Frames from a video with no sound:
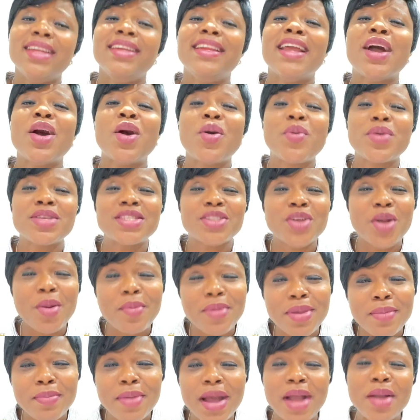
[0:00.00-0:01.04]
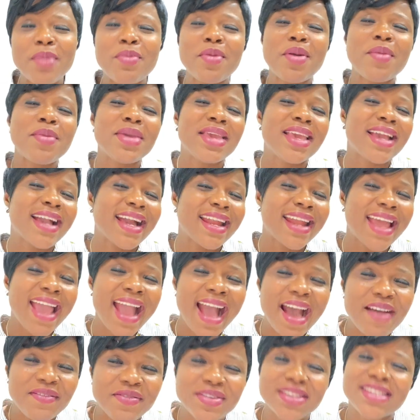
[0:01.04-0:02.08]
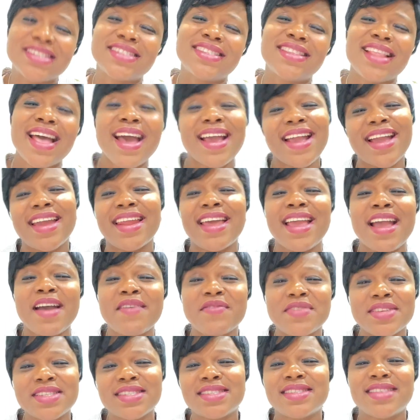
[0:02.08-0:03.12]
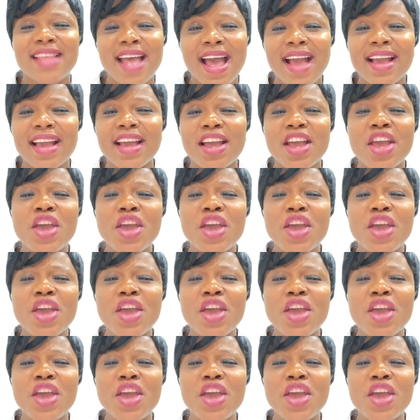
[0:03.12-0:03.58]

They're always coming back, "Mommy, can I have a snack? Can I have a snack?"